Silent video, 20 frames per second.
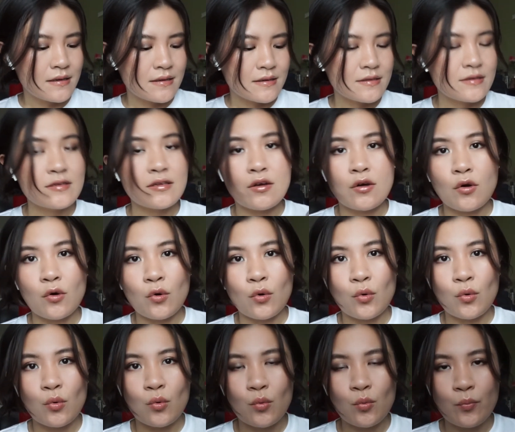
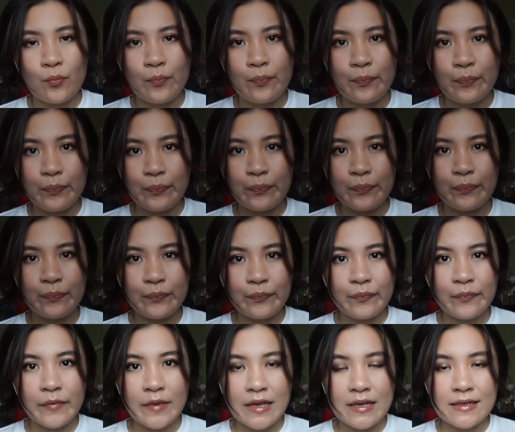So
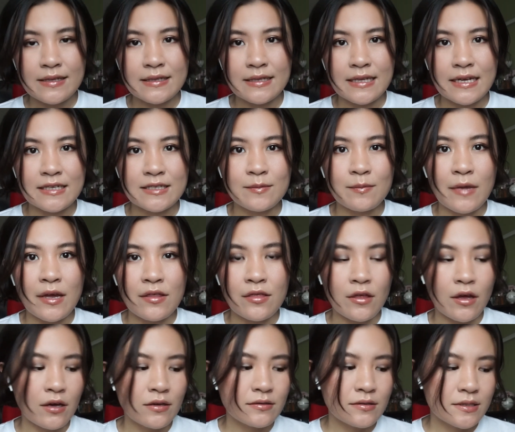that's my
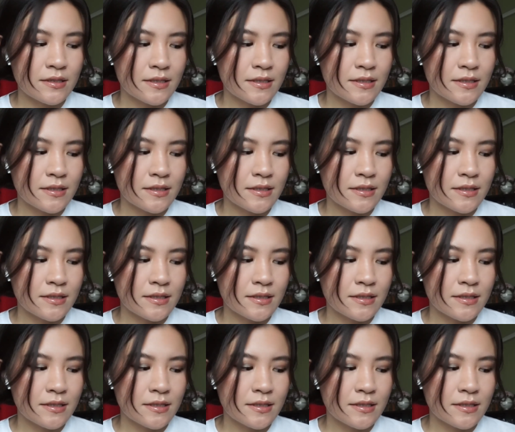thought.